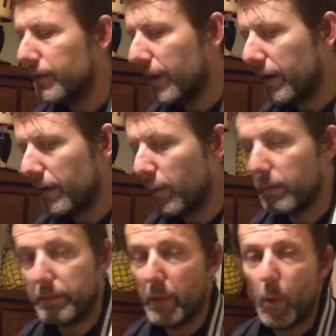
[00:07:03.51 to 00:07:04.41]

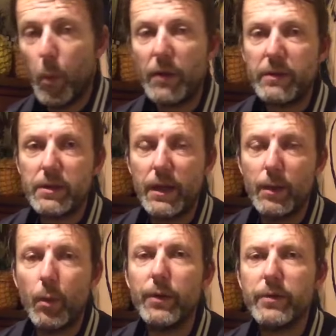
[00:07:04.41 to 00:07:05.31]
Or what they're
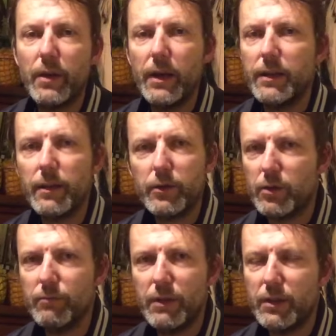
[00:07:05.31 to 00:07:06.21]
saying. They've got
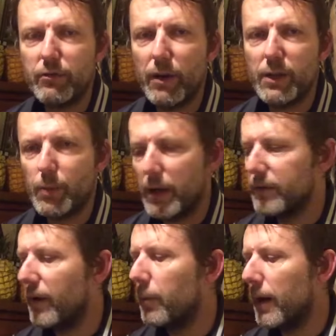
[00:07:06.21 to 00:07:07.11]
some really strange
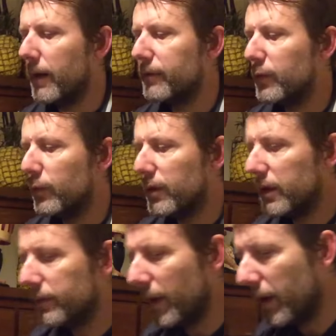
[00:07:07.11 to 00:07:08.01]
way of
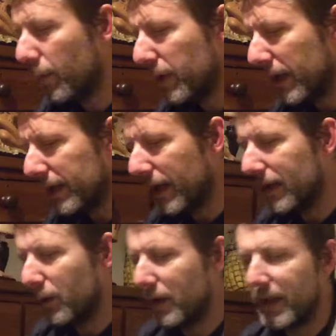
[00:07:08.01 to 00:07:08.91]
talking. I know we had our
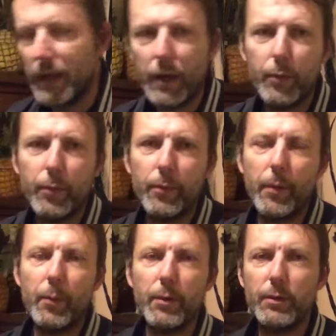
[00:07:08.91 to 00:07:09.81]
little lingo
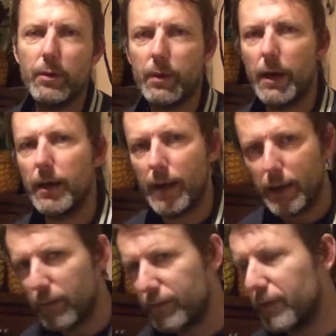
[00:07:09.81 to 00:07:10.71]
when we were younger, our
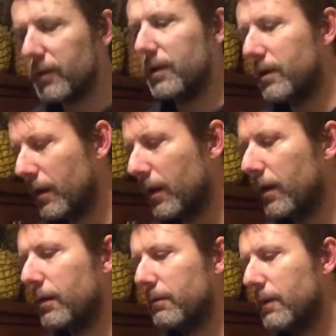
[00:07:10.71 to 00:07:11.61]
little
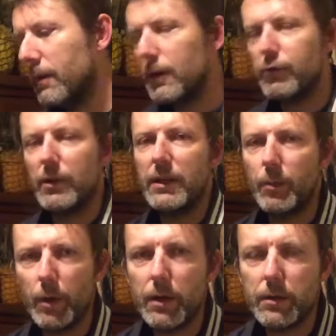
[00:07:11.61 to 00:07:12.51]
fucking trendy
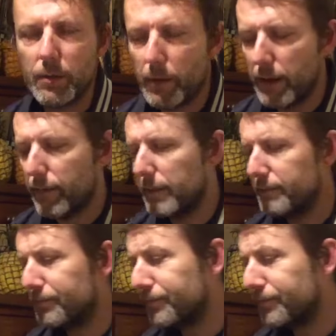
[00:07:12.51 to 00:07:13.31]
words and whatever.